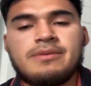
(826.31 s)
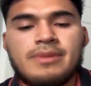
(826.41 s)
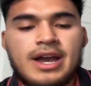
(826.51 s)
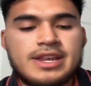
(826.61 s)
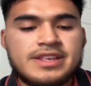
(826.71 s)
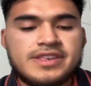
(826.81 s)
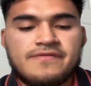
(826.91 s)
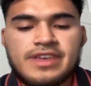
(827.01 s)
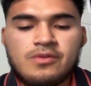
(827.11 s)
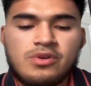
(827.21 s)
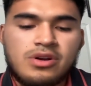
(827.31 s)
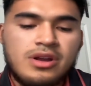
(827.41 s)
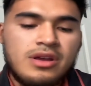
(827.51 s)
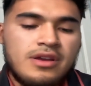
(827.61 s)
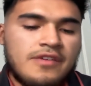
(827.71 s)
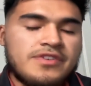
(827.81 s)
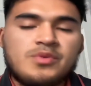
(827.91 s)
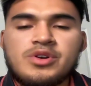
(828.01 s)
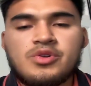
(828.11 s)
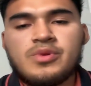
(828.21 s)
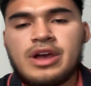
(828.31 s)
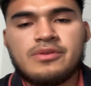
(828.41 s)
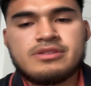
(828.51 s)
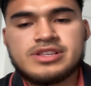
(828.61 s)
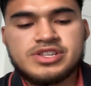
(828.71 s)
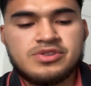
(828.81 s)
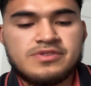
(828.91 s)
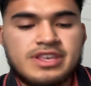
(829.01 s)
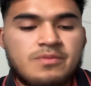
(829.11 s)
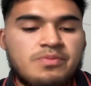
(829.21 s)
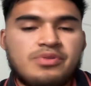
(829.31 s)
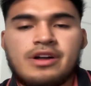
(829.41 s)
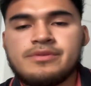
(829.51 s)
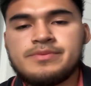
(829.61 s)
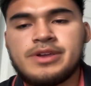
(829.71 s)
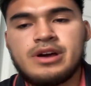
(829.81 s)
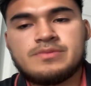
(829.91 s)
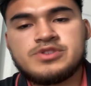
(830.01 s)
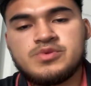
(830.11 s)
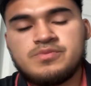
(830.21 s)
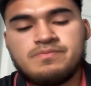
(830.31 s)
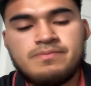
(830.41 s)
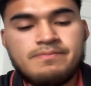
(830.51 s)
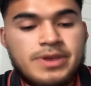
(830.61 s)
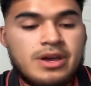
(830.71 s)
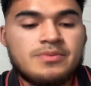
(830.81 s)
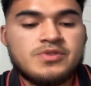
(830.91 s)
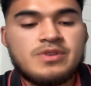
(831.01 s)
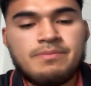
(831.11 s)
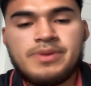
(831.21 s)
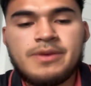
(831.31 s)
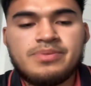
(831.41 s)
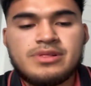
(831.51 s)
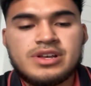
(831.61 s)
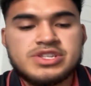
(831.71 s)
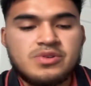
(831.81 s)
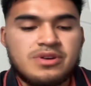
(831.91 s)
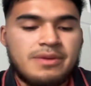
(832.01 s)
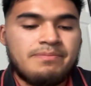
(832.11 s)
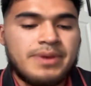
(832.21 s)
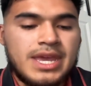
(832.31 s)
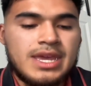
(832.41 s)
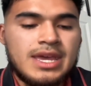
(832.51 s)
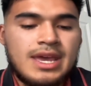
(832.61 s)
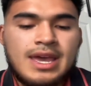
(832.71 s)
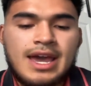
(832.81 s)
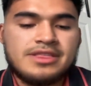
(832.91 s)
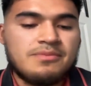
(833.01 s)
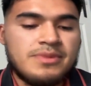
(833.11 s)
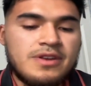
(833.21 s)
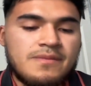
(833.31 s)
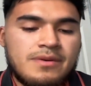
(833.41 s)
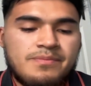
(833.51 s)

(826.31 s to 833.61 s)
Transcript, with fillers: If there were no health concerns, they would probably be up to a B+ or a B at the minimum,